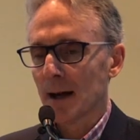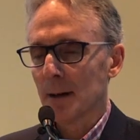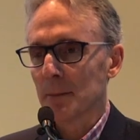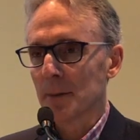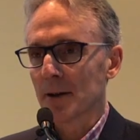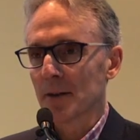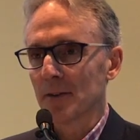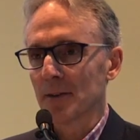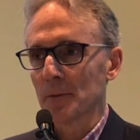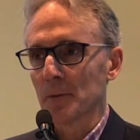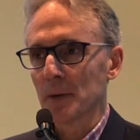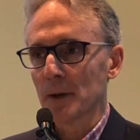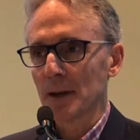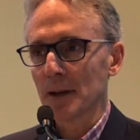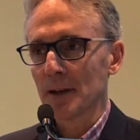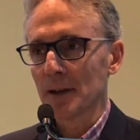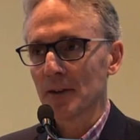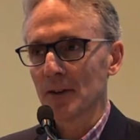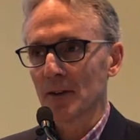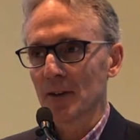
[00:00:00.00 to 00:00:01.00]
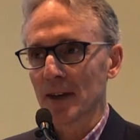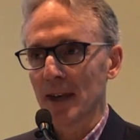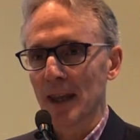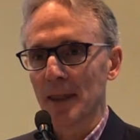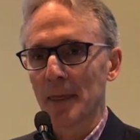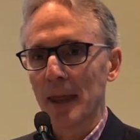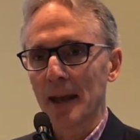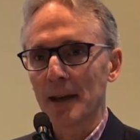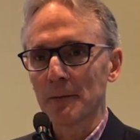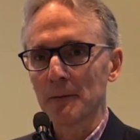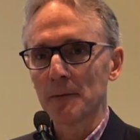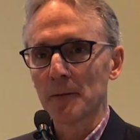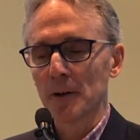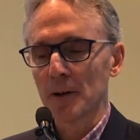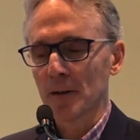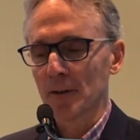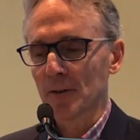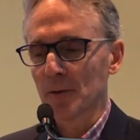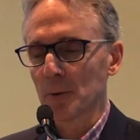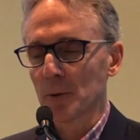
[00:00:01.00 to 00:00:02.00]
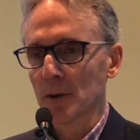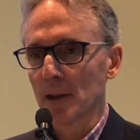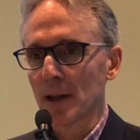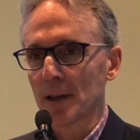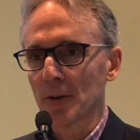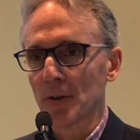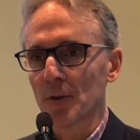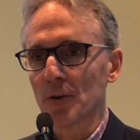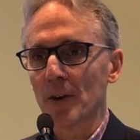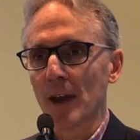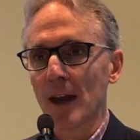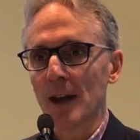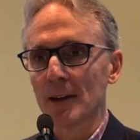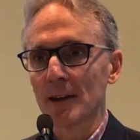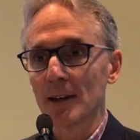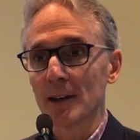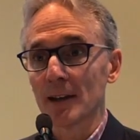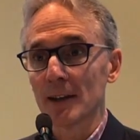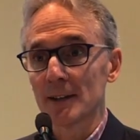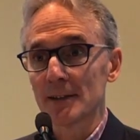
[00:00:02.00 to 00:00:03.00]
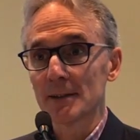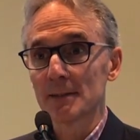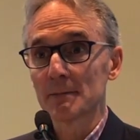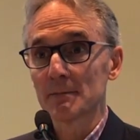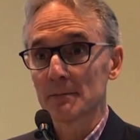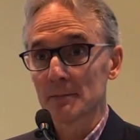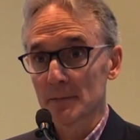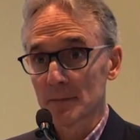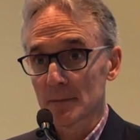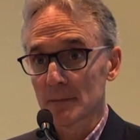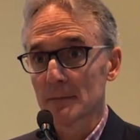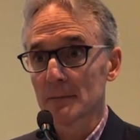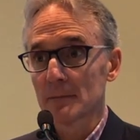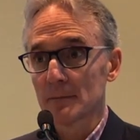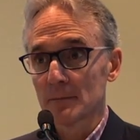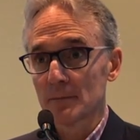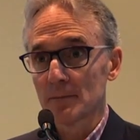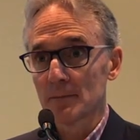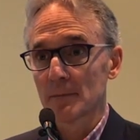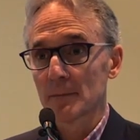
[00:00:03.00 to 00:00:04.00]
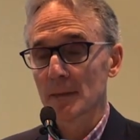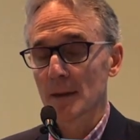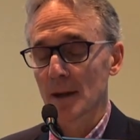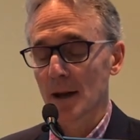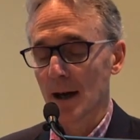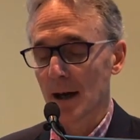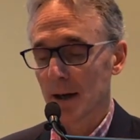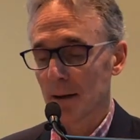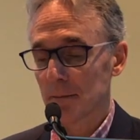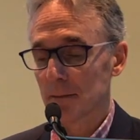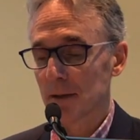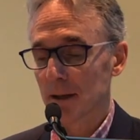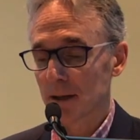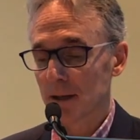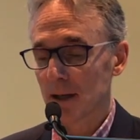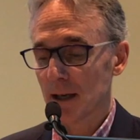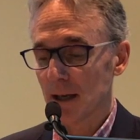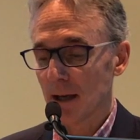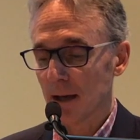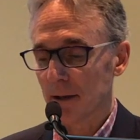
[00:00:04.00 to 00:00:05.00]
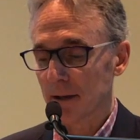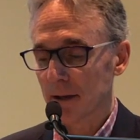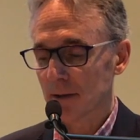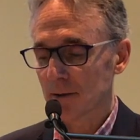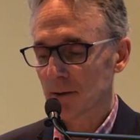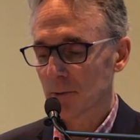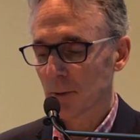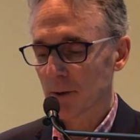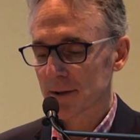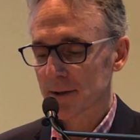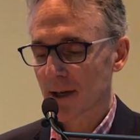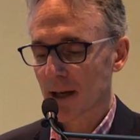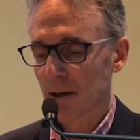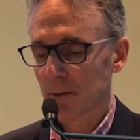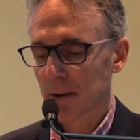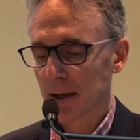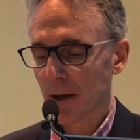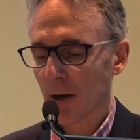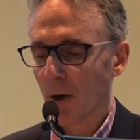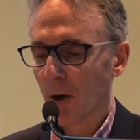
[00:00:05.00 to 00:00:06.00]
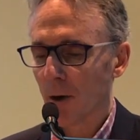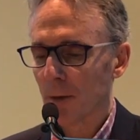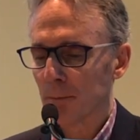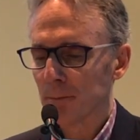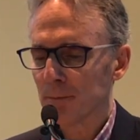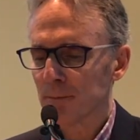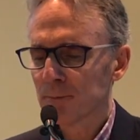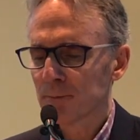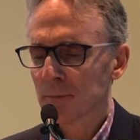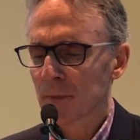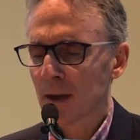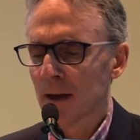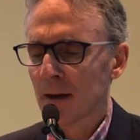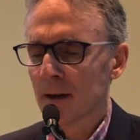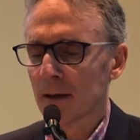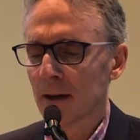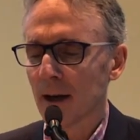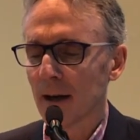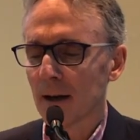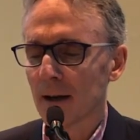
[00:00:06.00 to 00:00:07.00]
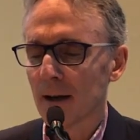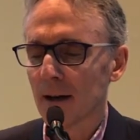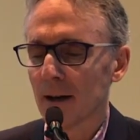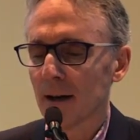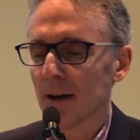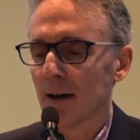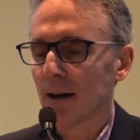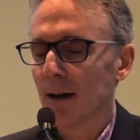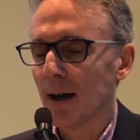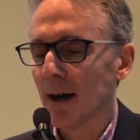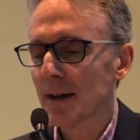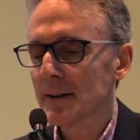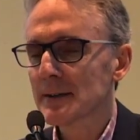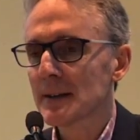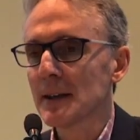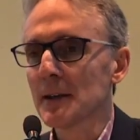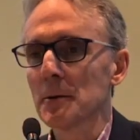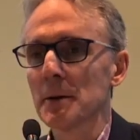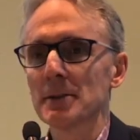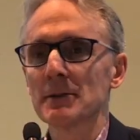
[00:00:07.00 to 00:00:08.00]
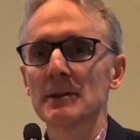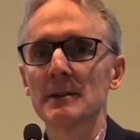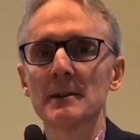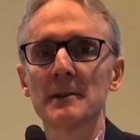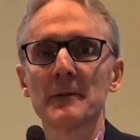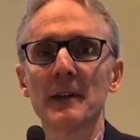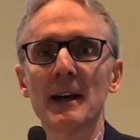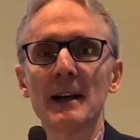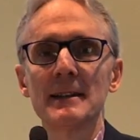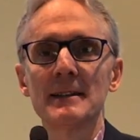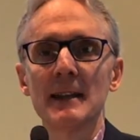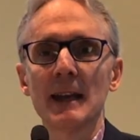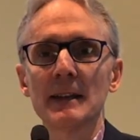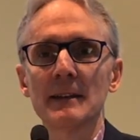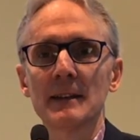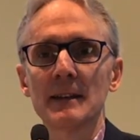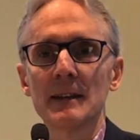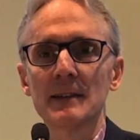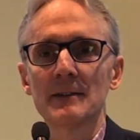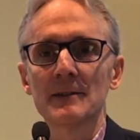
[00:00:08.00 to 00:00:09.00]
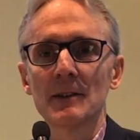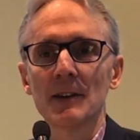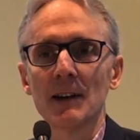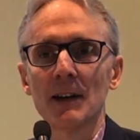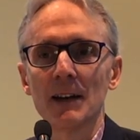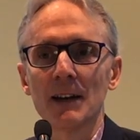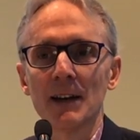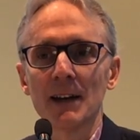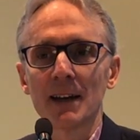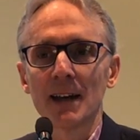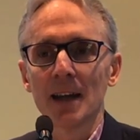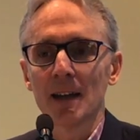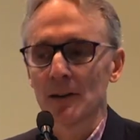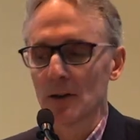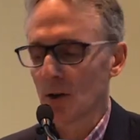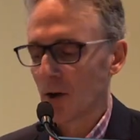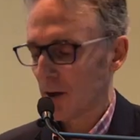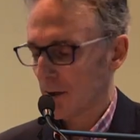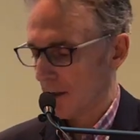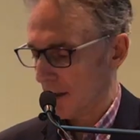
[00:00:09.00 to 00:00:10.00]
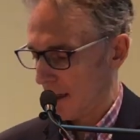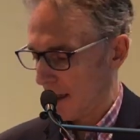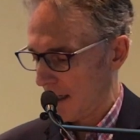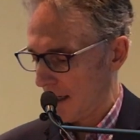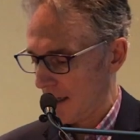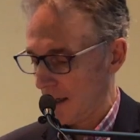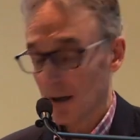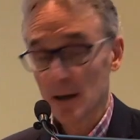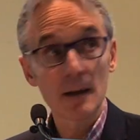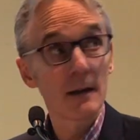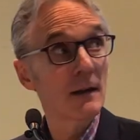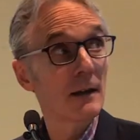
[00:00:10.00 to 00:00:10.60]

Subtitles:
Because if we can sort of get that in focus, we'll understand at least the key, I think, to what's going on. Now, asking questions of identity is, not a